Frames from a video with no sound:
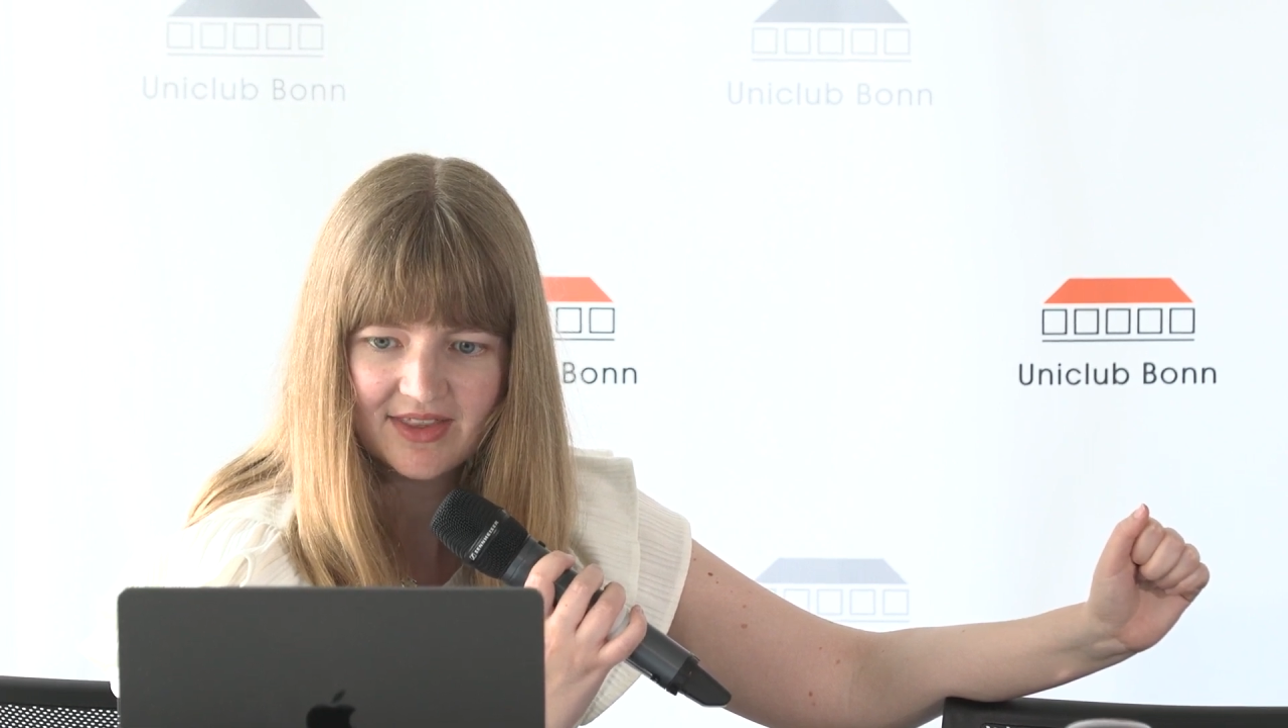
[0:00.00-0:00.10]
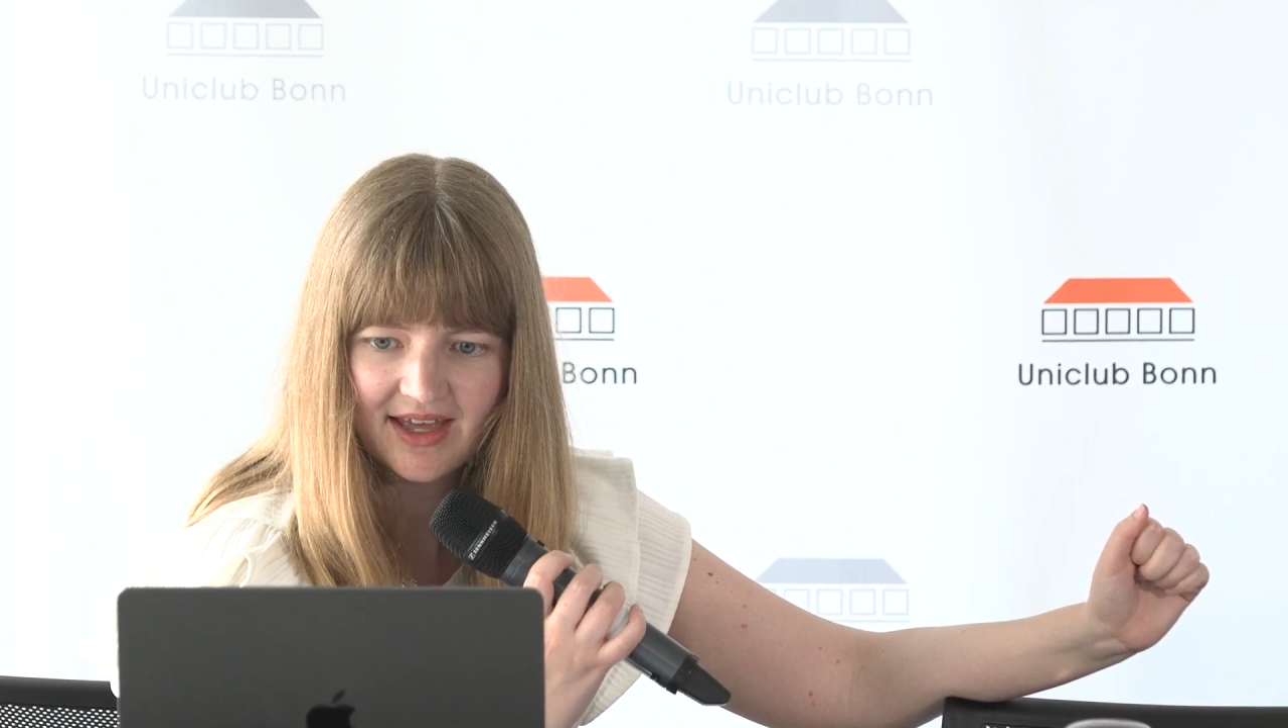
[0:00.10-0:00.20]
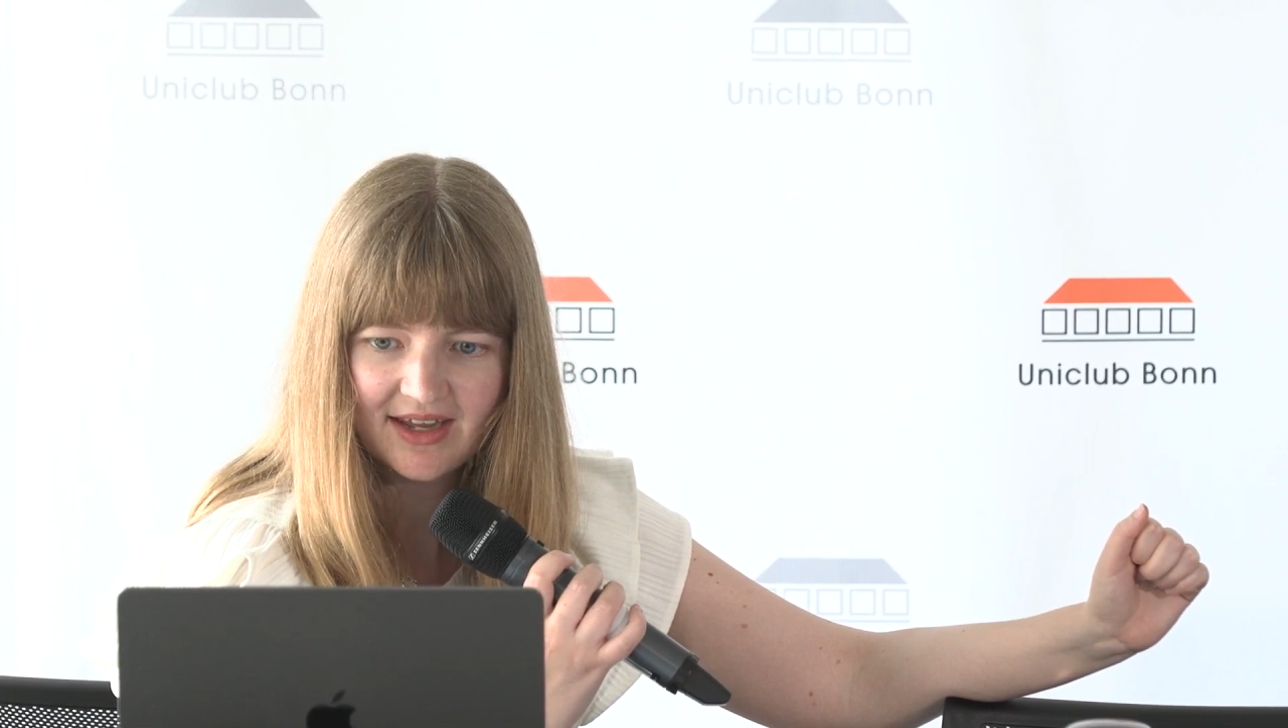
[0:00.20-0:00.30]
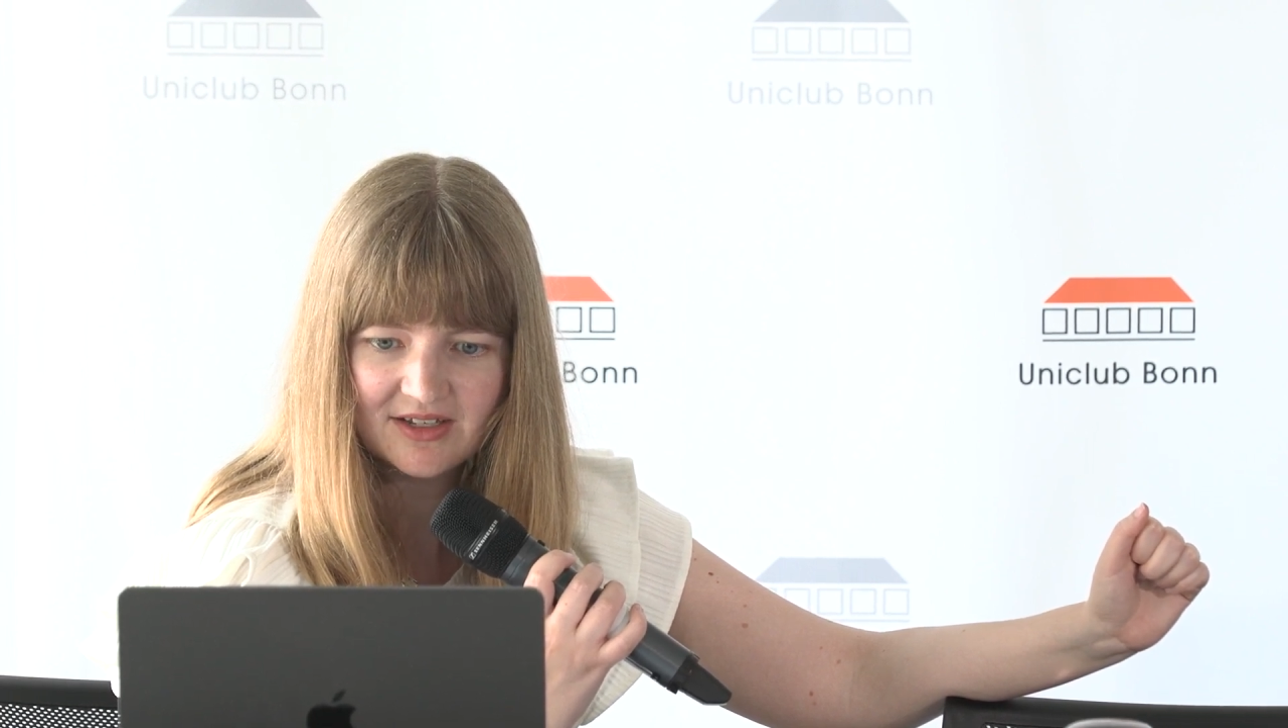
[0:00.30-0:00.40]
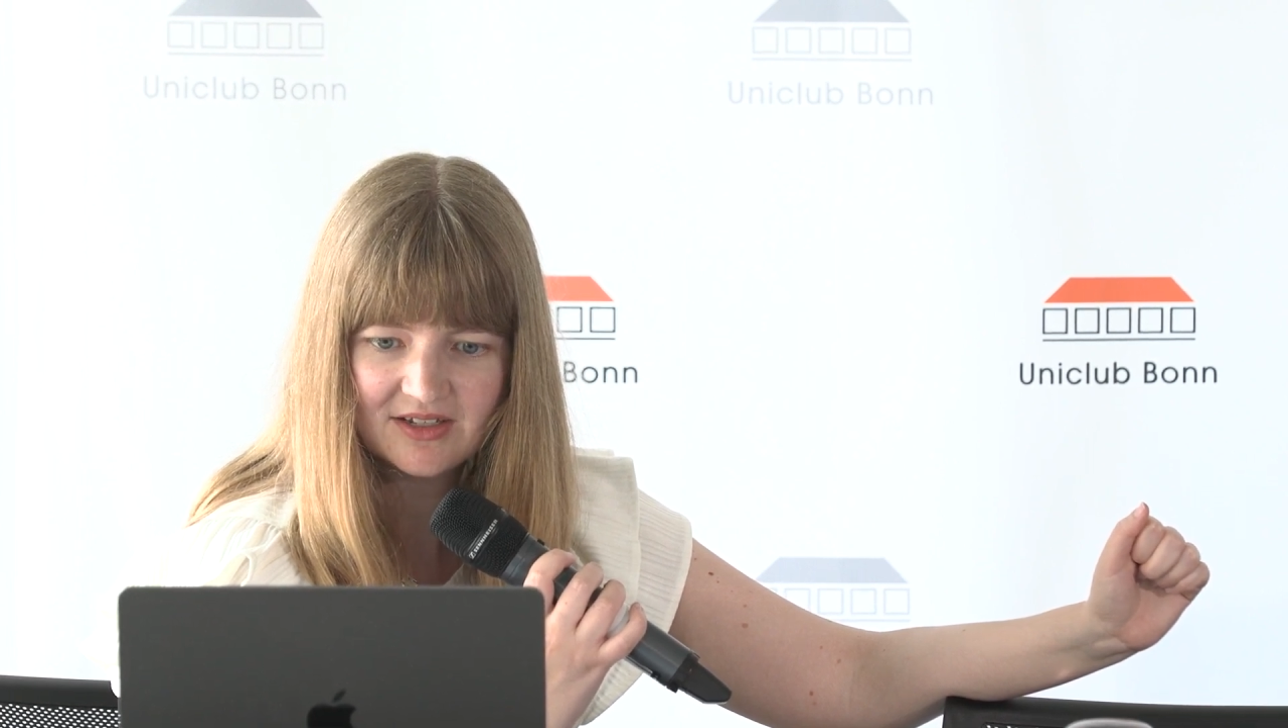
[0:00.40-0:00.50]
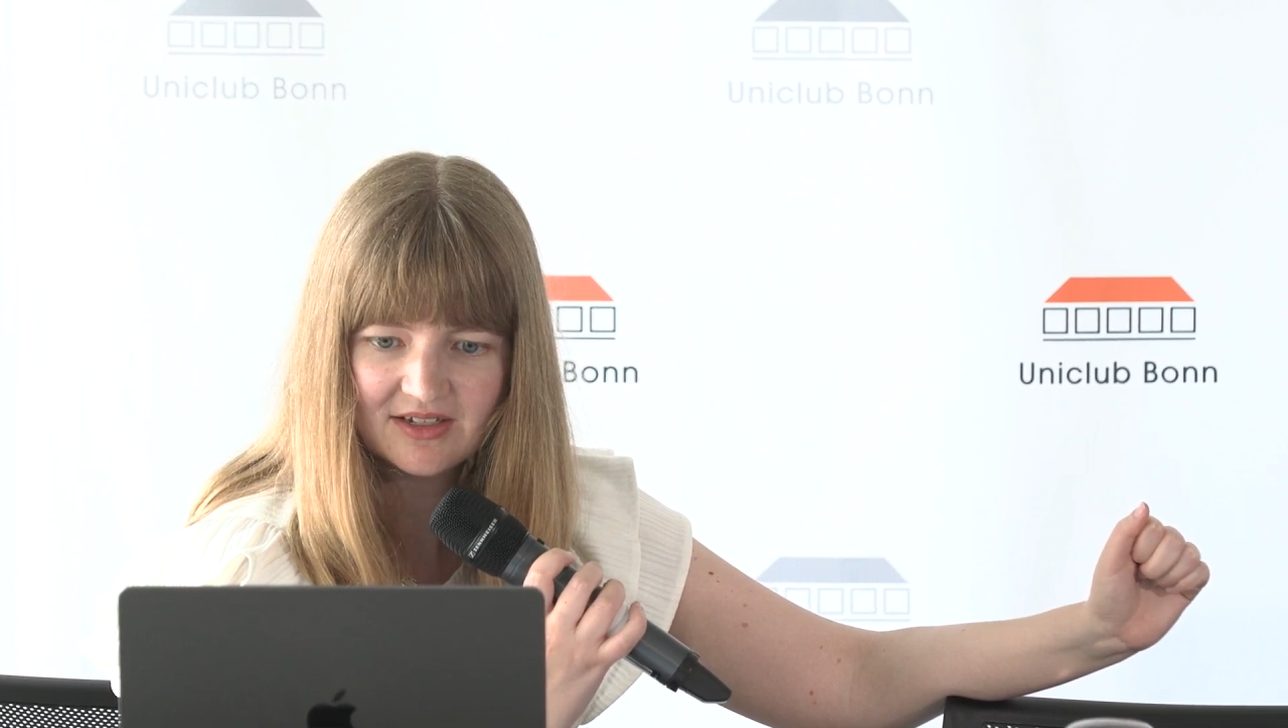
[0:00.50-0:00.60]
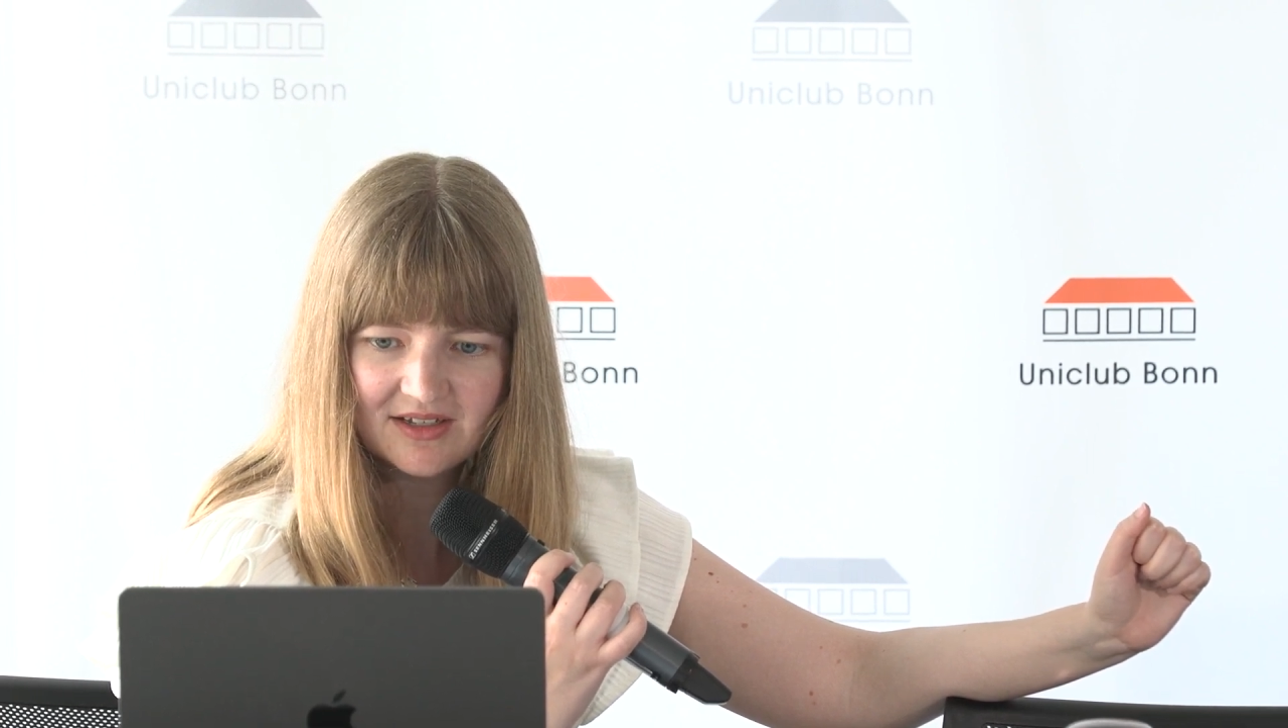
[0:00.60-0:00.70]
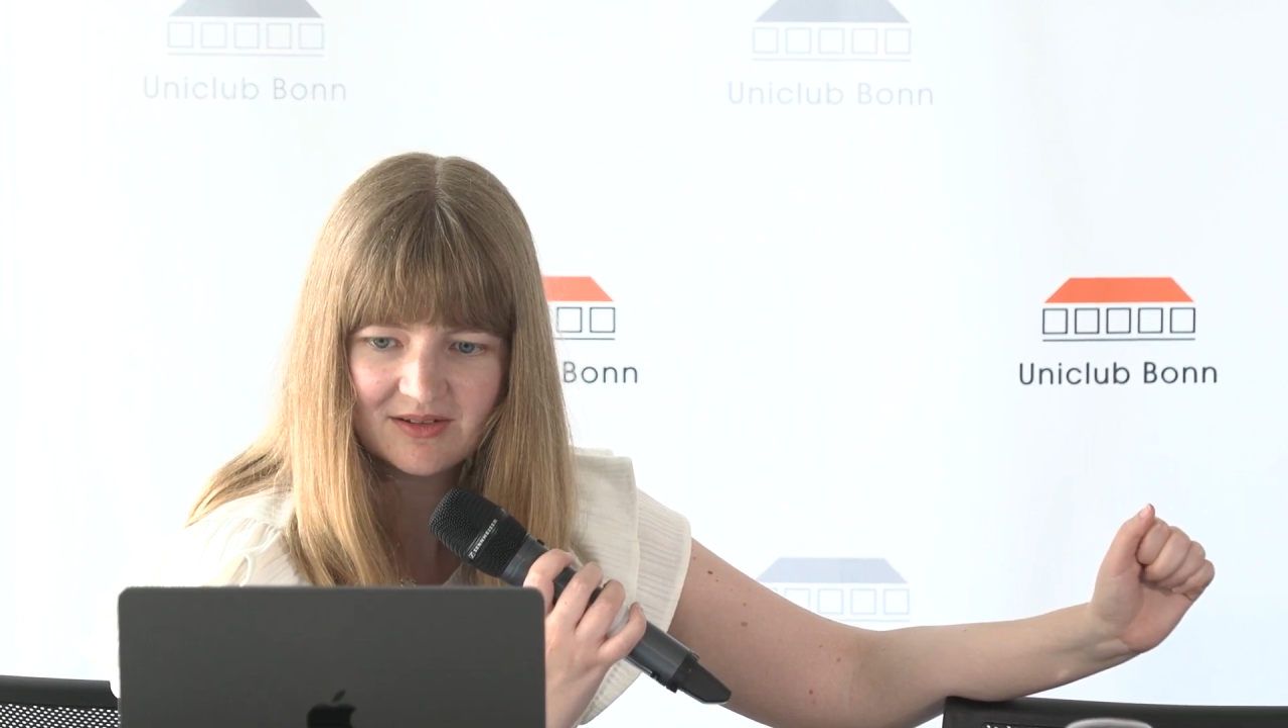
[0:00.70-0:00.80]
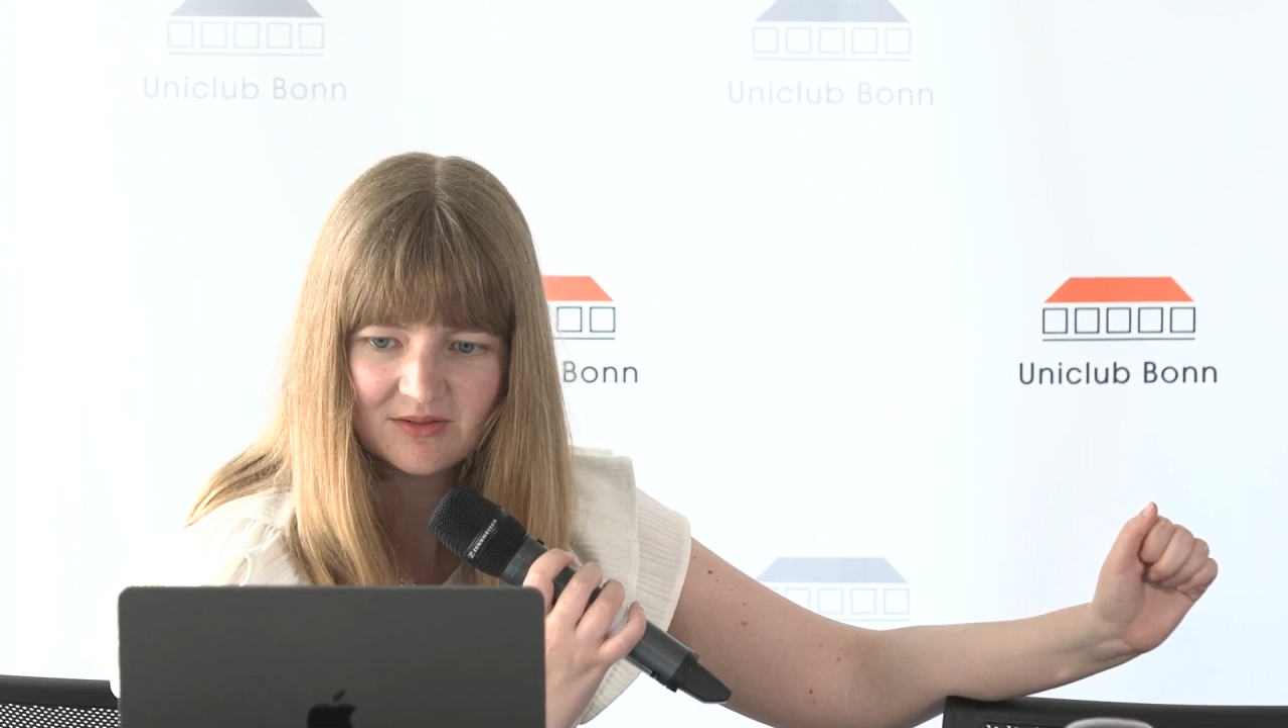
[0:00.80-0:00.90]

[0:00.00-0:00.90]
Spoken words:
then,